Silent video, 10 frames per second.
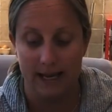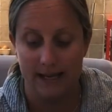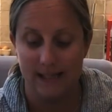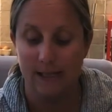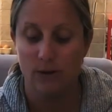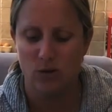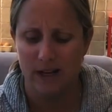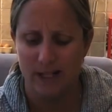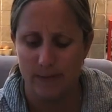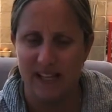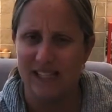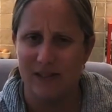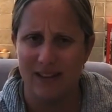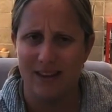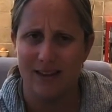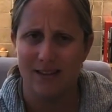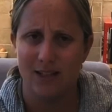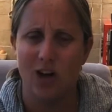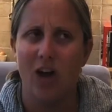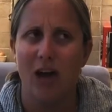It seemed quite expensive, I think, at the
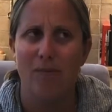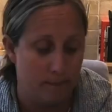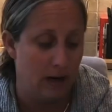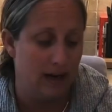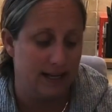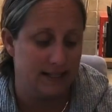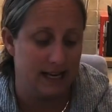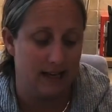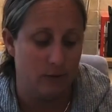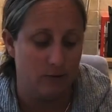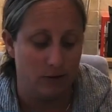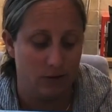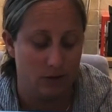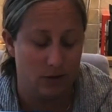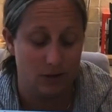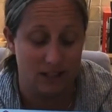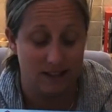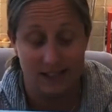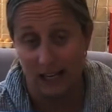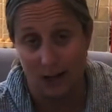time, but like I say, we're on to the
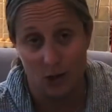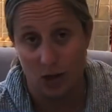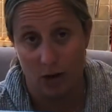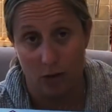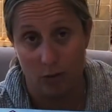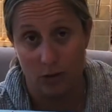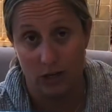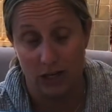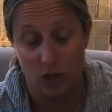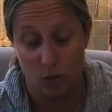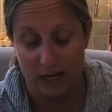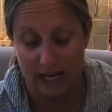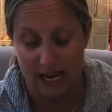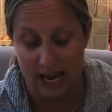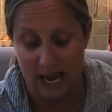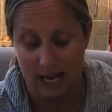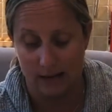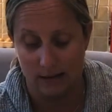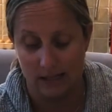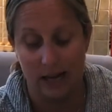second child enjoying it,
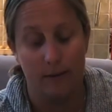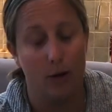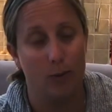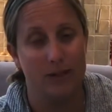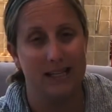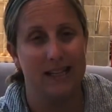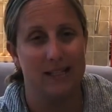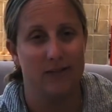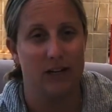and yeah, I would say that's a really